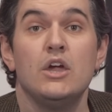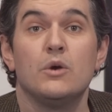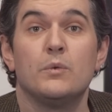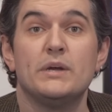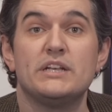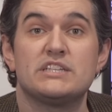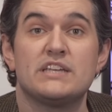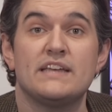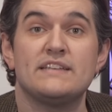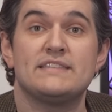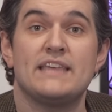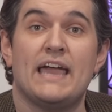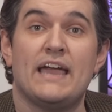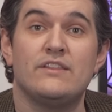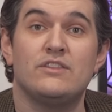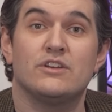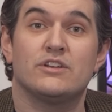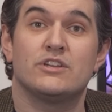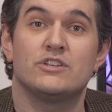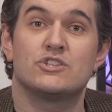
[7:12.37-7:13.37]
which has
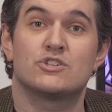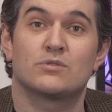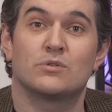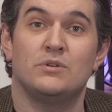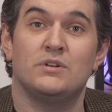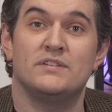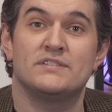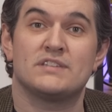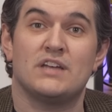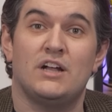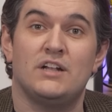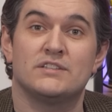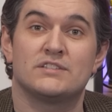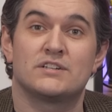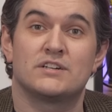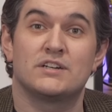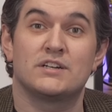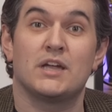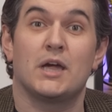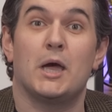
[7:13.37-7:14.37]
had the controls
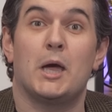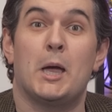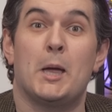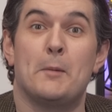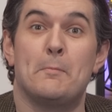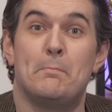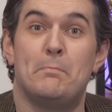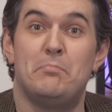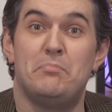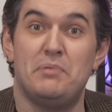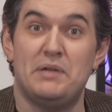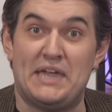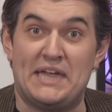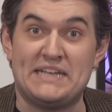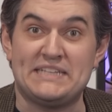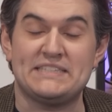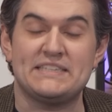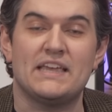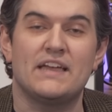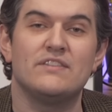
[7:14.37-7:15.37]
altered a
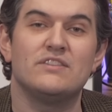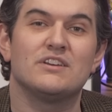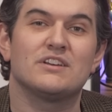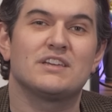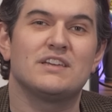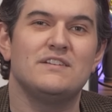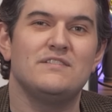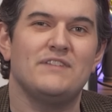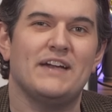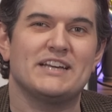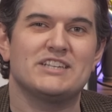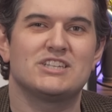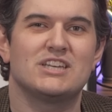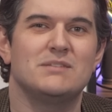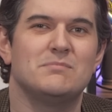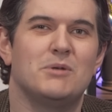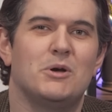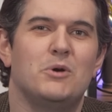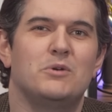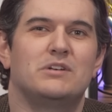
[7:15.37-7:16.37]
bit and the
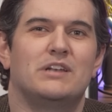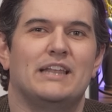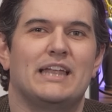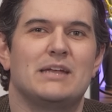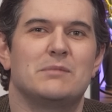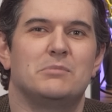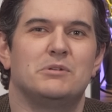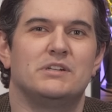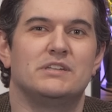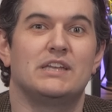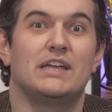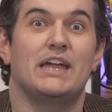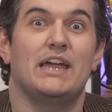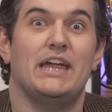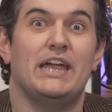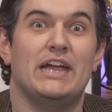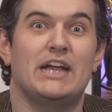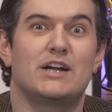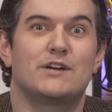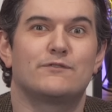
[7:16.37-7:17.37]
convection mode labeled
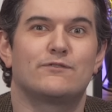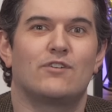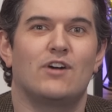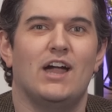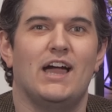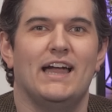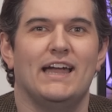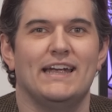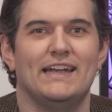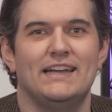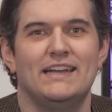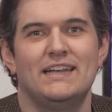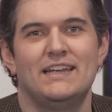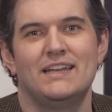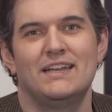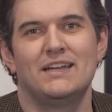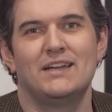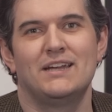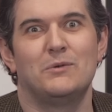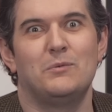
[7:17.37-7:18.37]
air fry.
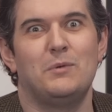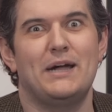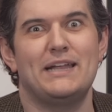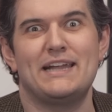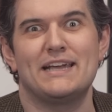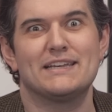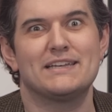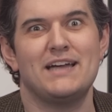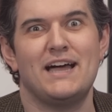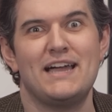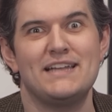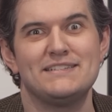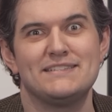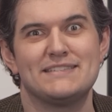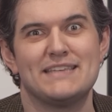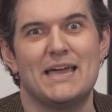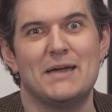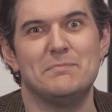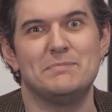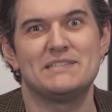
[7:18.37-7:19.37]
What a
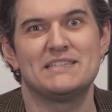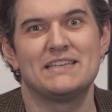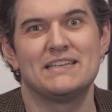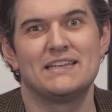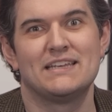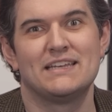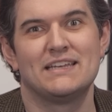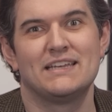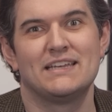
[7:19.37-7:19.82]
concept!